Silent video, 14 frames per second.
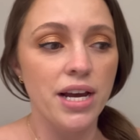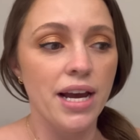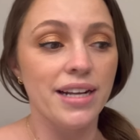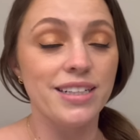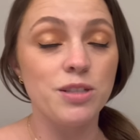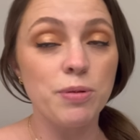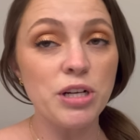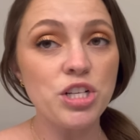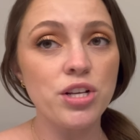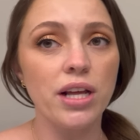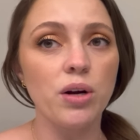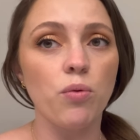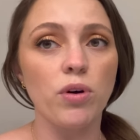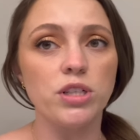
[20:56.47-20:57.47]
And especially
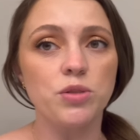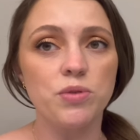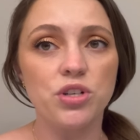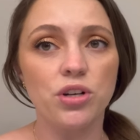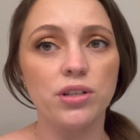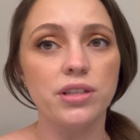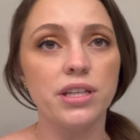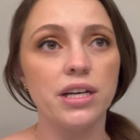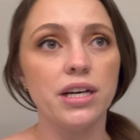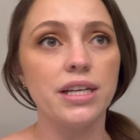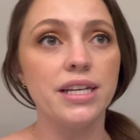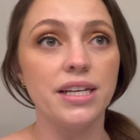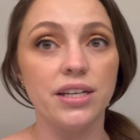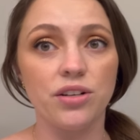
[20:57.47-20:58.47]
like once we turn the
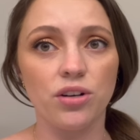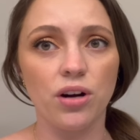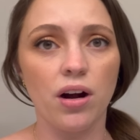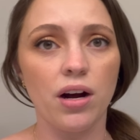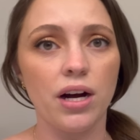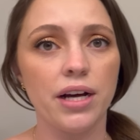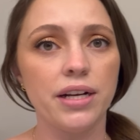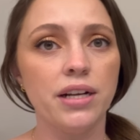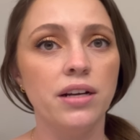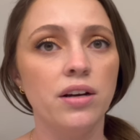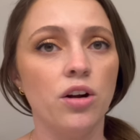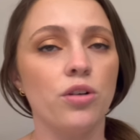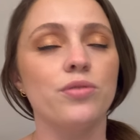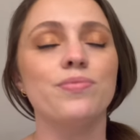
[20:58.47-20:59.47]
heater on,
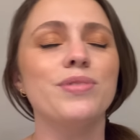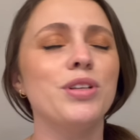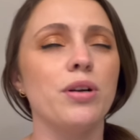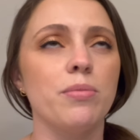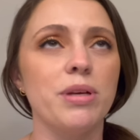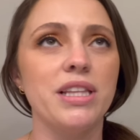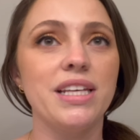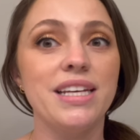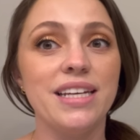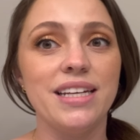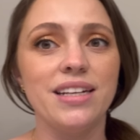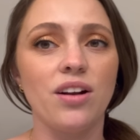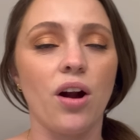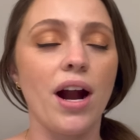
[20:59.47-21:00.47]
or you know what I mean, the
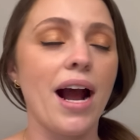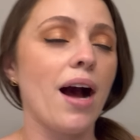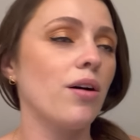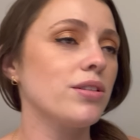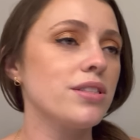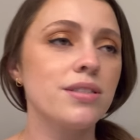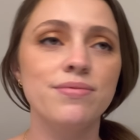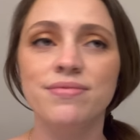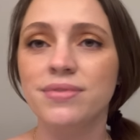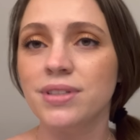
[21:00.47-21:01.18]
heat in our house,